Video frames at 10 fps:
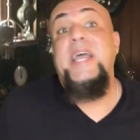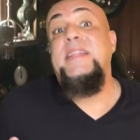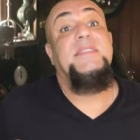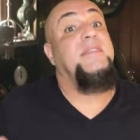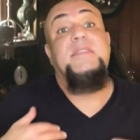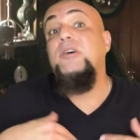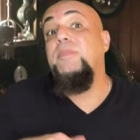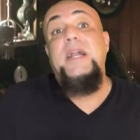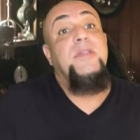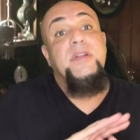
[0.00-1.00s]
hey, this is still
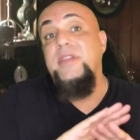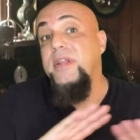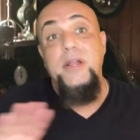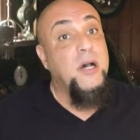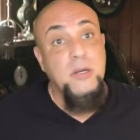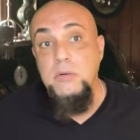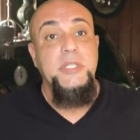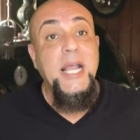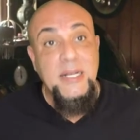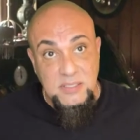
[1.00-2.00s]
better than The Nun.
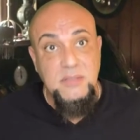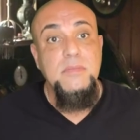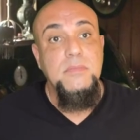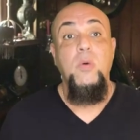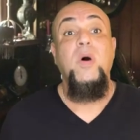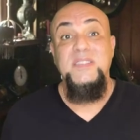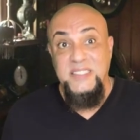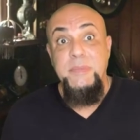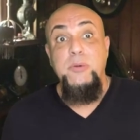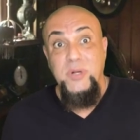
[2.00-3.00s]
Yes. Want to
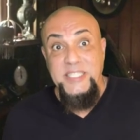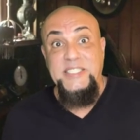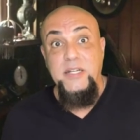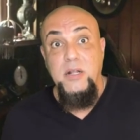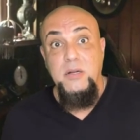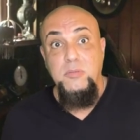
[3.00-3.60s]
see me really shit on a